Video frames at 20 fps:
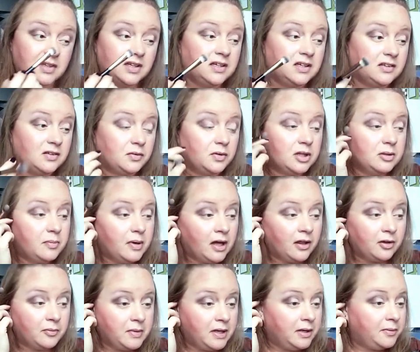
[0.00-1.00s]
it doesn't really
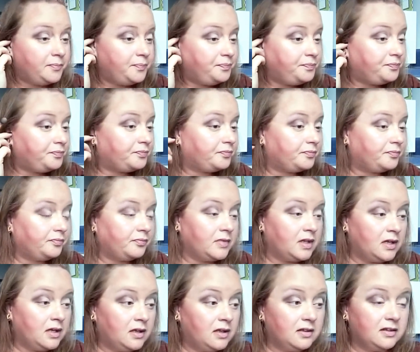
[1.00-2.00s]
bother me.
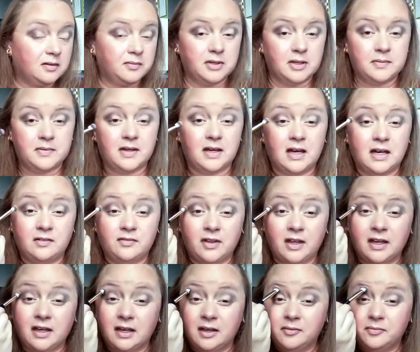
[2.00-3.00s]
Sometimes I kind of
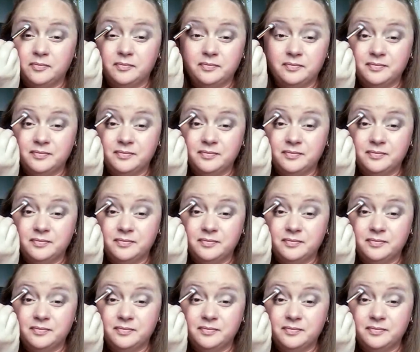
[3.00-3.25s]
like it.